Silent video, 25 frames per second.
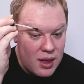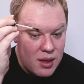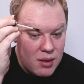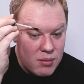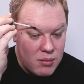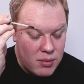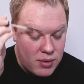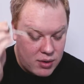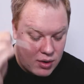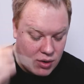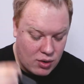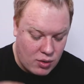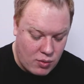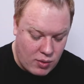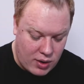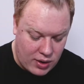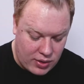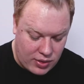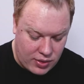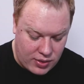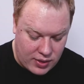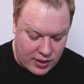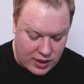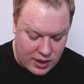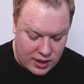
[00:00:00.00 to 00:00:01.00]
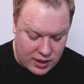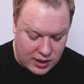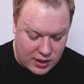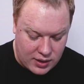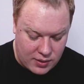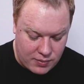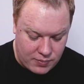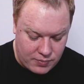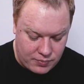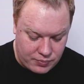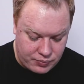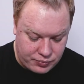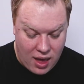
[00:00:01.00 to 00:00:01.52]
Put it on quite thick,
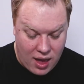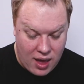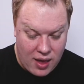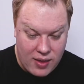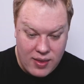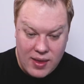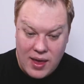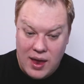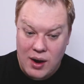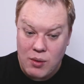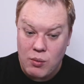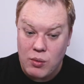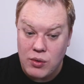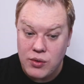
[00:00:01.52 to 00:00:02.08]
and then